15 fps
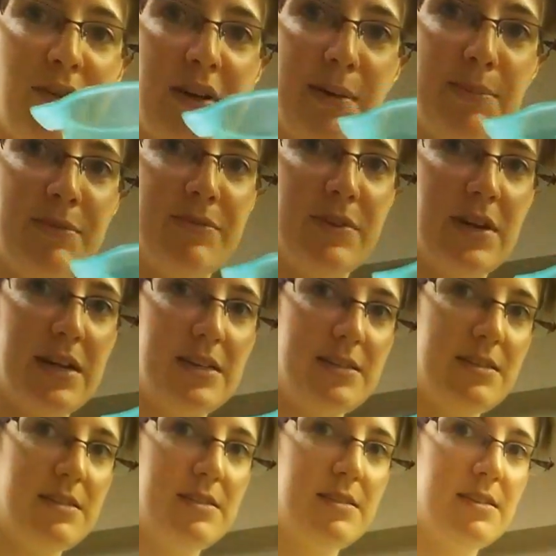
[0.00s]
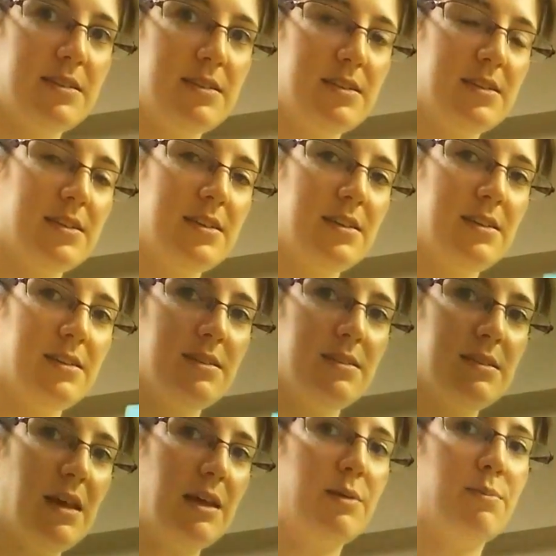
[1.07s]
cup of rice
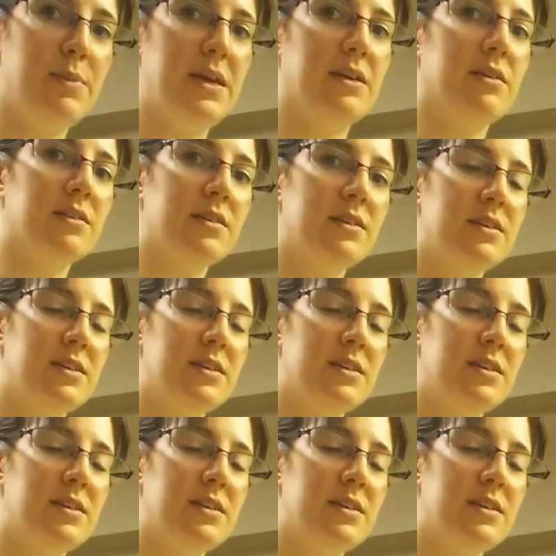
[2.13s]
at a meal,